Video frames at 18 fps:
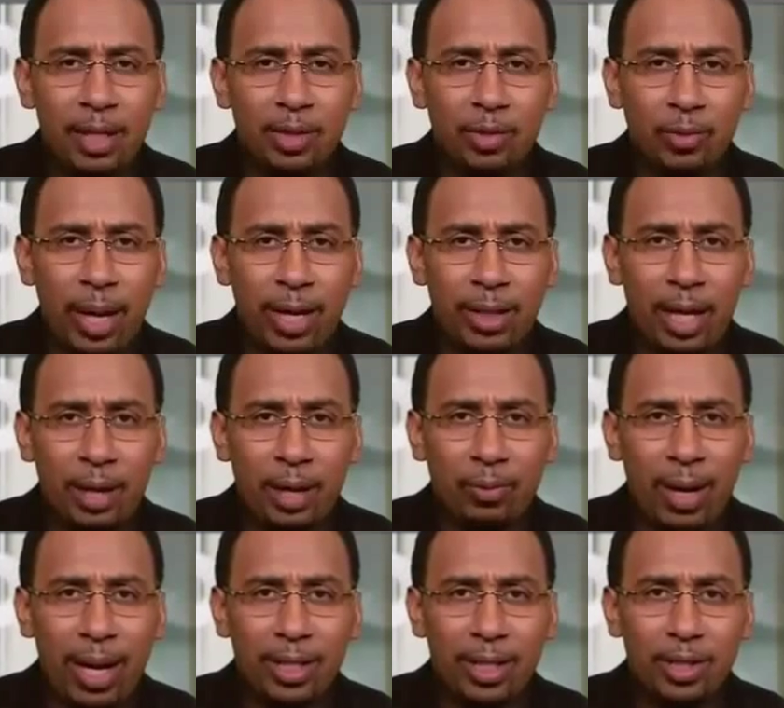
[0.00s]
that
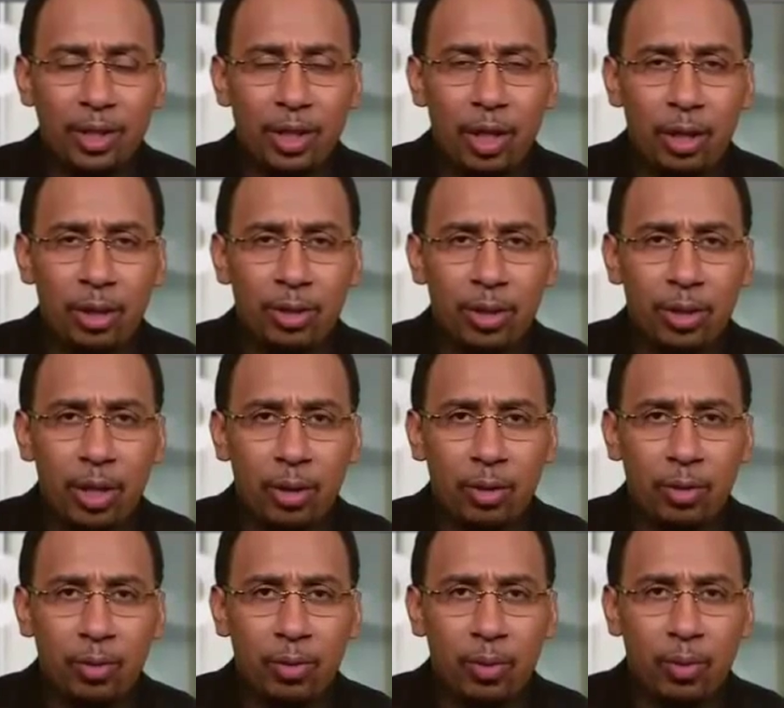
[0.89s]
ranks
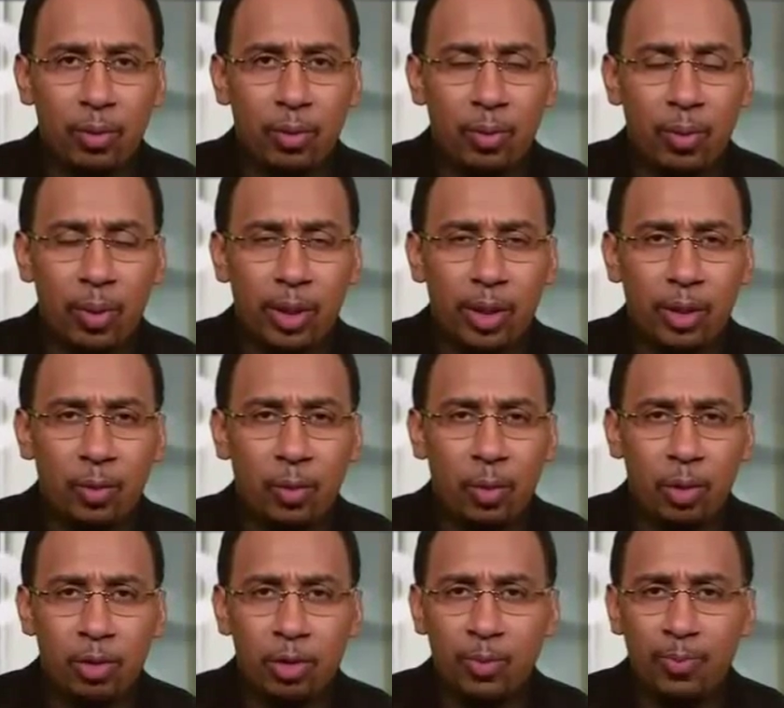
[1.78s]
one of the
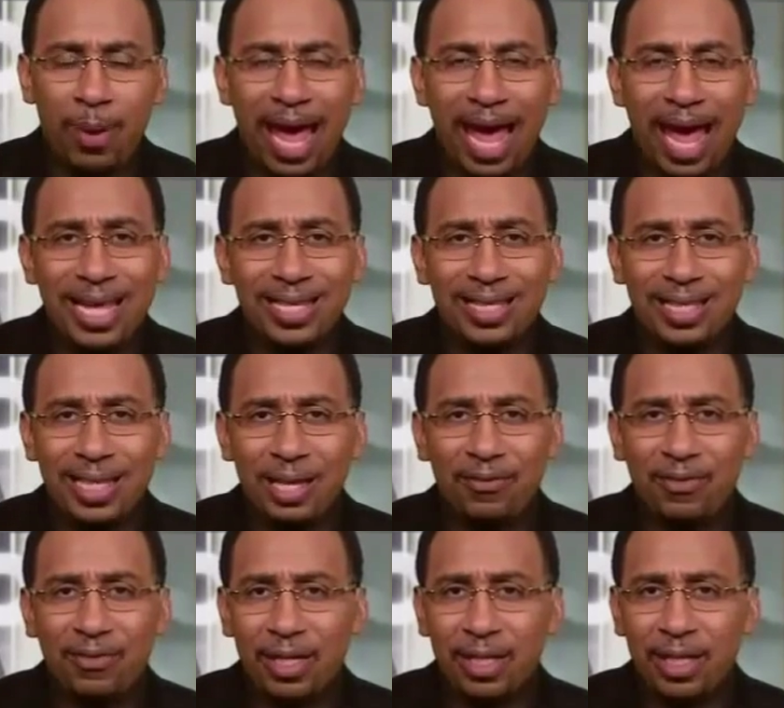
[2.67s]
worst pass
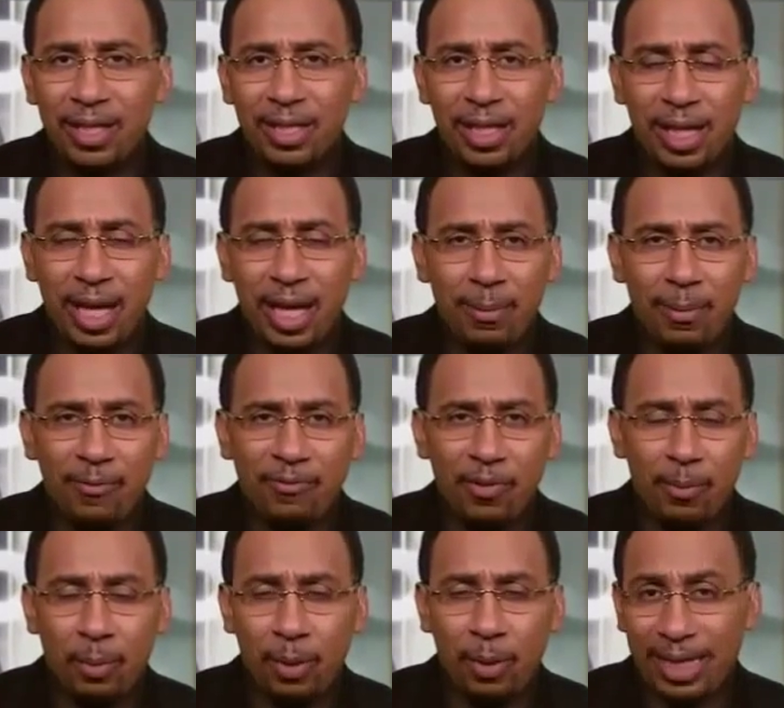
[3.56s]
defenses in the game of
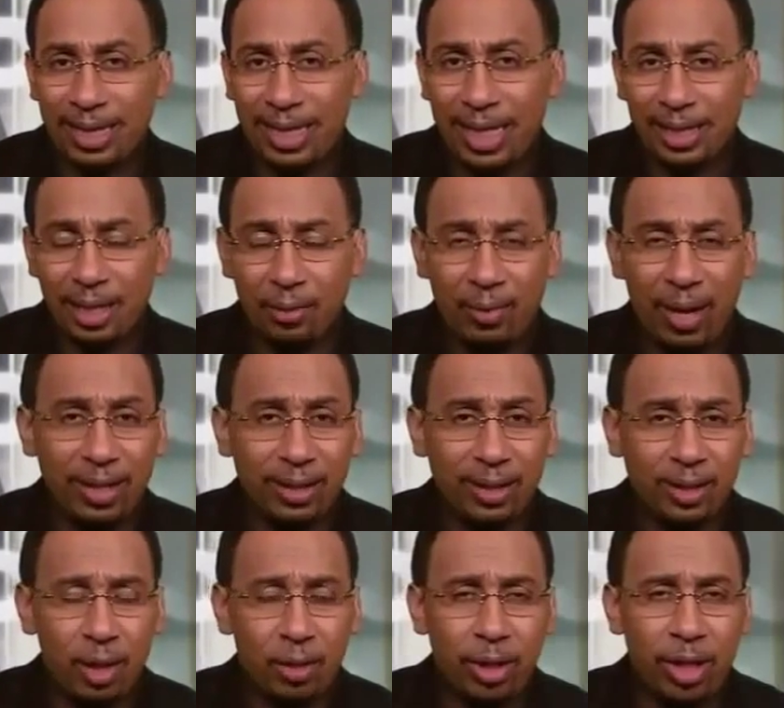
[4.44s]
football, I think they're
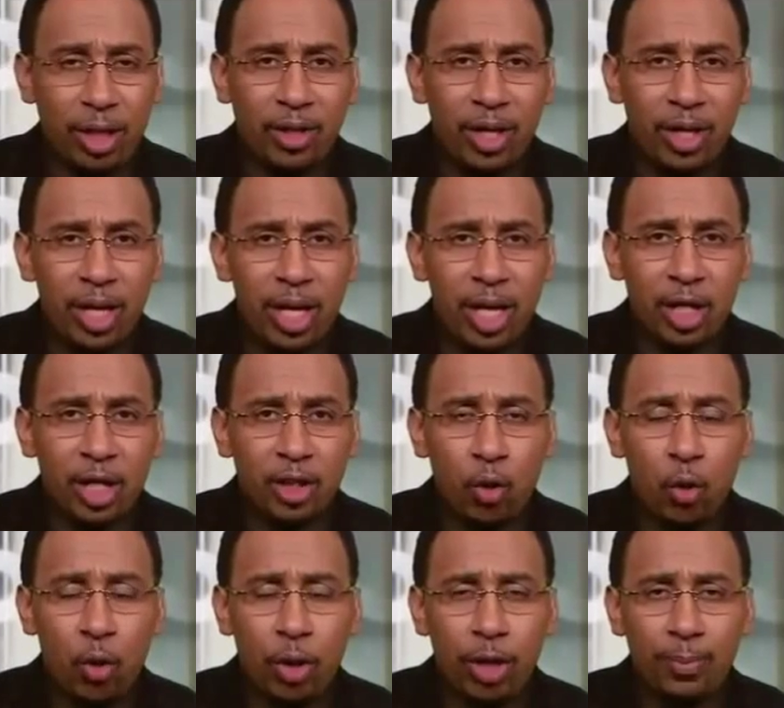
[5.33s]
ranked 30th,
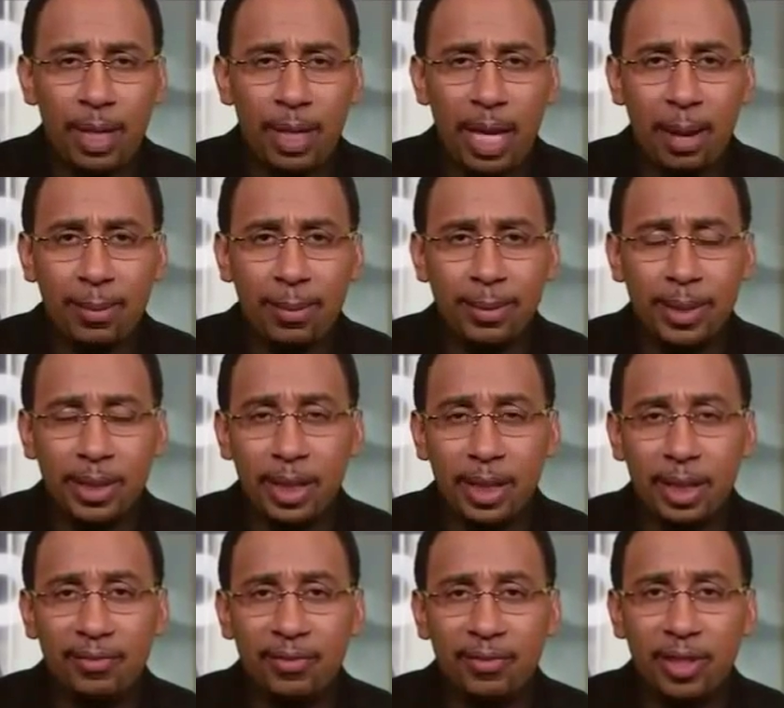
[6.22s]
is going to be able to
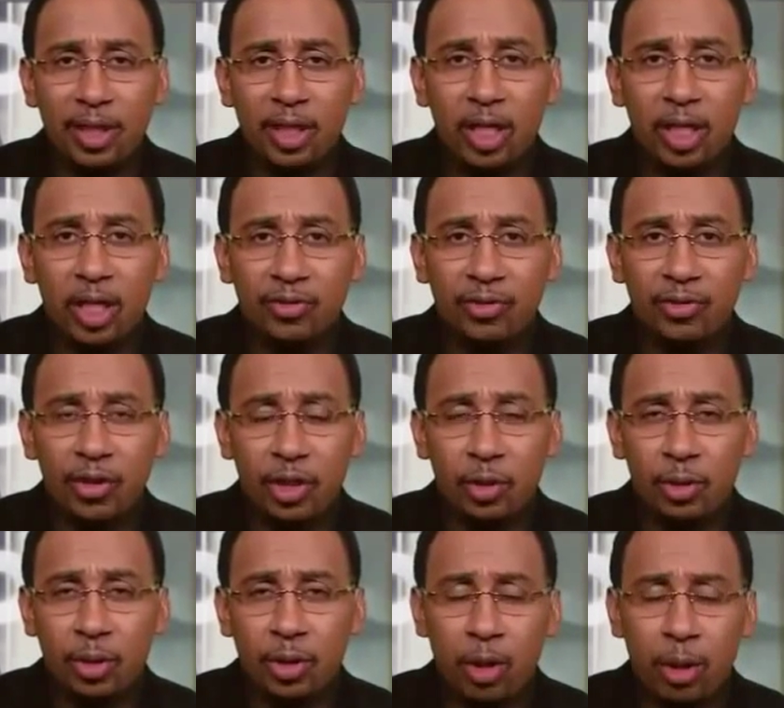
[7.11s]
deliver the goods for
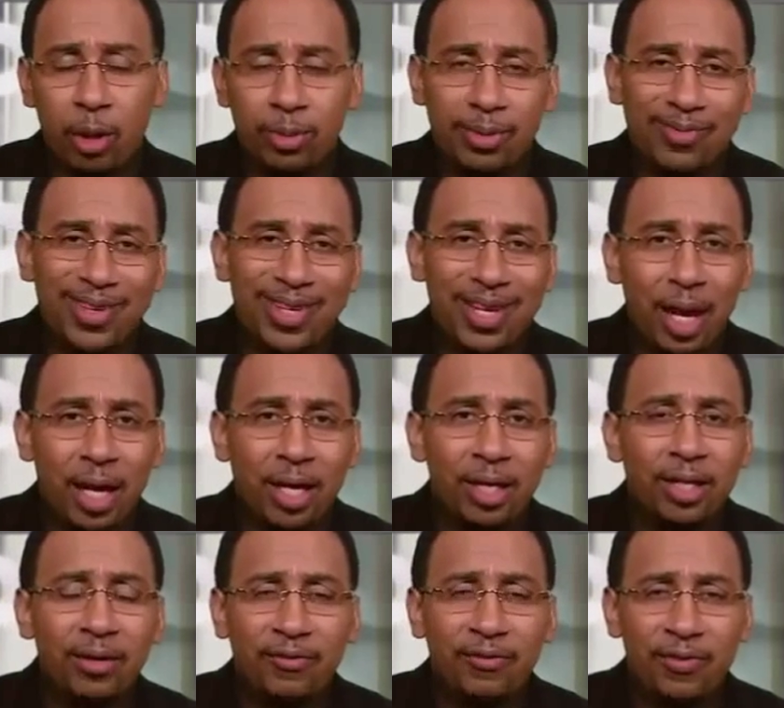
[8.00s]
you in terms of an
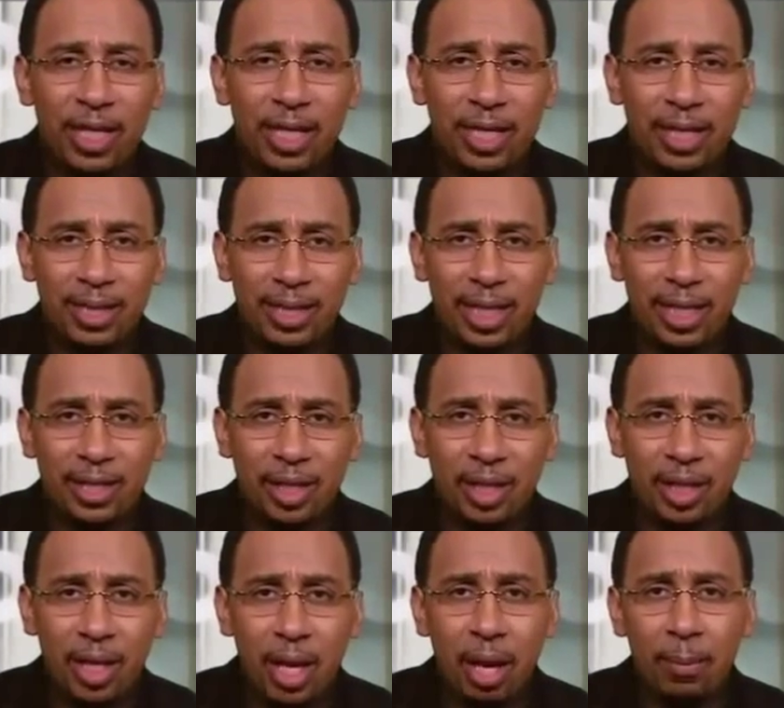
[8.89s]
undefeated
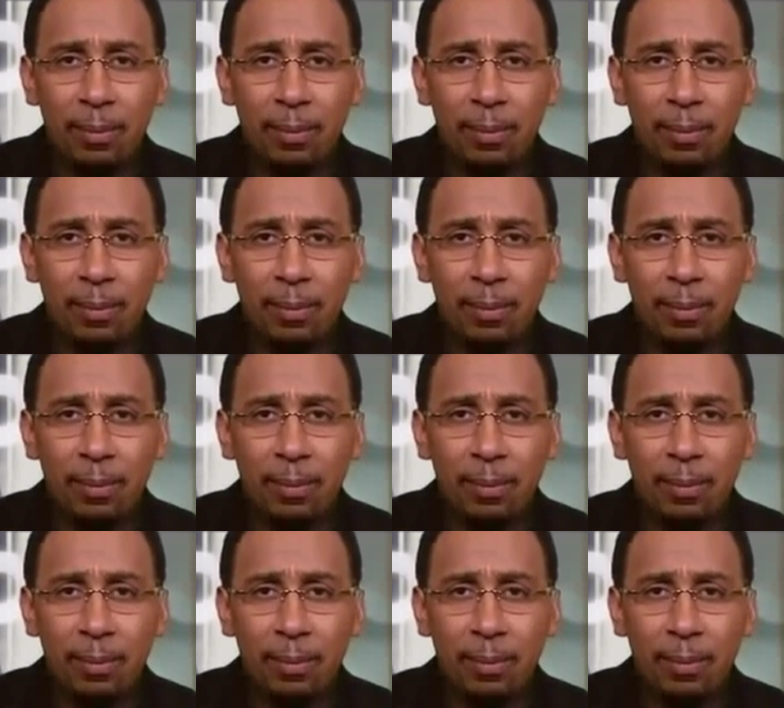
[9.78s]
season.